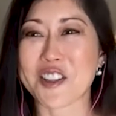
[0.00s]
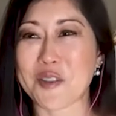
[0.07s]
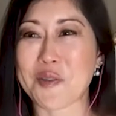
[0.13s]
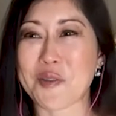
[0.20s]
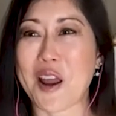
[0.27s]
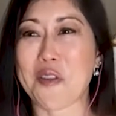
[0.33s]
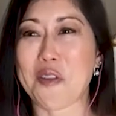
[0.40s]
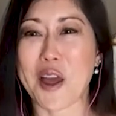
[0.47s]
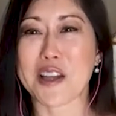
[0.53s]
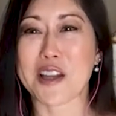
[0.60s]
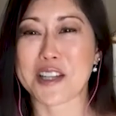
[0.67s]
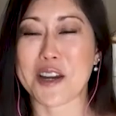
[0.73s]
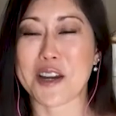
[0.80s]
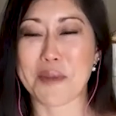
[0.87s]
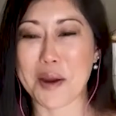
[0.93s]
I mean, at that
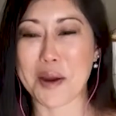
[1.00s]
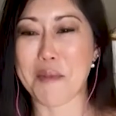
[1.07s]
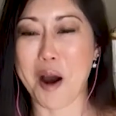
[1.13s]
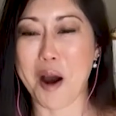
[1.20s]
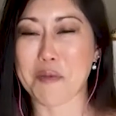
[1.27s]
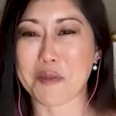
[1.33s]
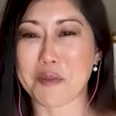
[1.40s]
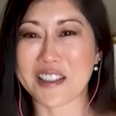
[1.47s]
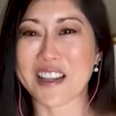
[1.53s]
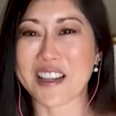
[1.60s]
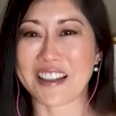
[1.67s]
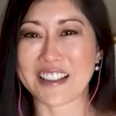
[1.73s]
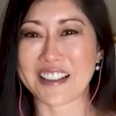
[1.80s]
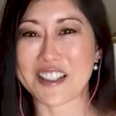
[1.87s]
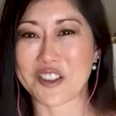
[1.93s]
time, my mom was
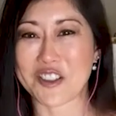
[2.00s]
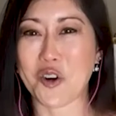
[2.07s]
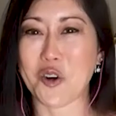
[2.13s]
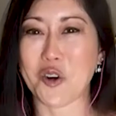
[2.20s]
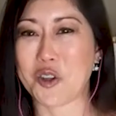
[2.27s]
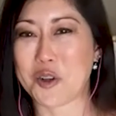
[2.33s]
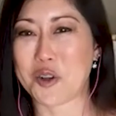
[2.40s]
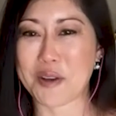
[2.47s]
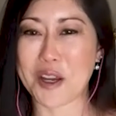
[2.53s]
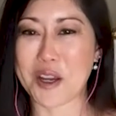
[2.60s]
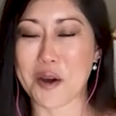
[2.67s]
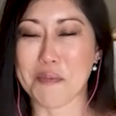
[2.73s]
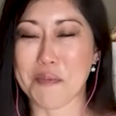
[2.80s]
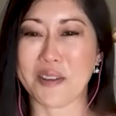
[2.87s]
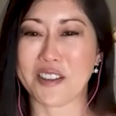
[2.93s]
kind of still holding me
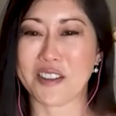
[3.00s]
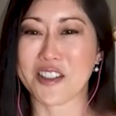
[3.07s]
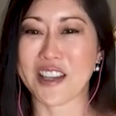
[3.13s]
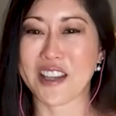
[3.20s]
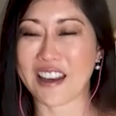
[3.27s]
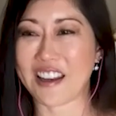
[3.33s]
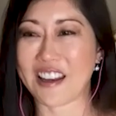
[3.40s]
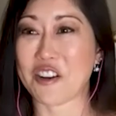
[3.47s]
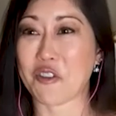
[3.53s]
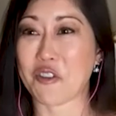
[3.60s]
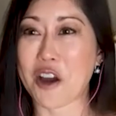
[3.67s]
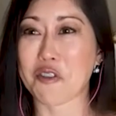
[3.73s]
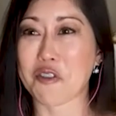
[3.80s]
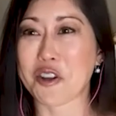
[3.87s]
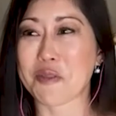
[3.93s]
up and skating
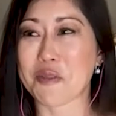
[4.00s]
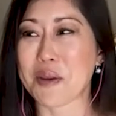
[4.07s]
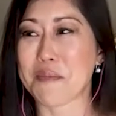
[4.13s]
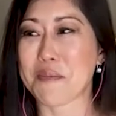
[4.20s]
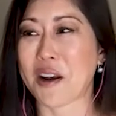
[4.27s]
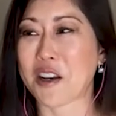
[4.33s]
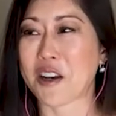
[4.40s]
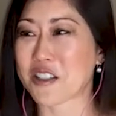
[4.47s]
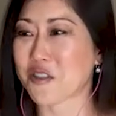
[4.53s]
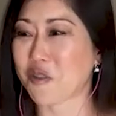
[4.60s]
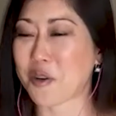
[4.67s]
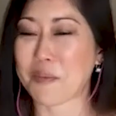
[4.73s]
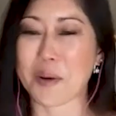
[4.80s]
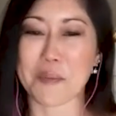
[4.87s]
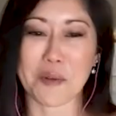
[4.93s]
around with me, but I just
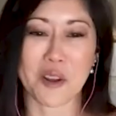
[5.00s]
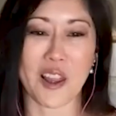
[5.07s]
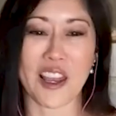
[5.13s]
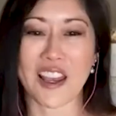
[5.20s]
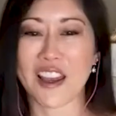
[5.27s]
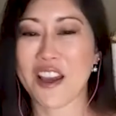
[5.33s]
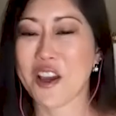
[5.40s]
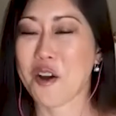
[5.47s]
remember like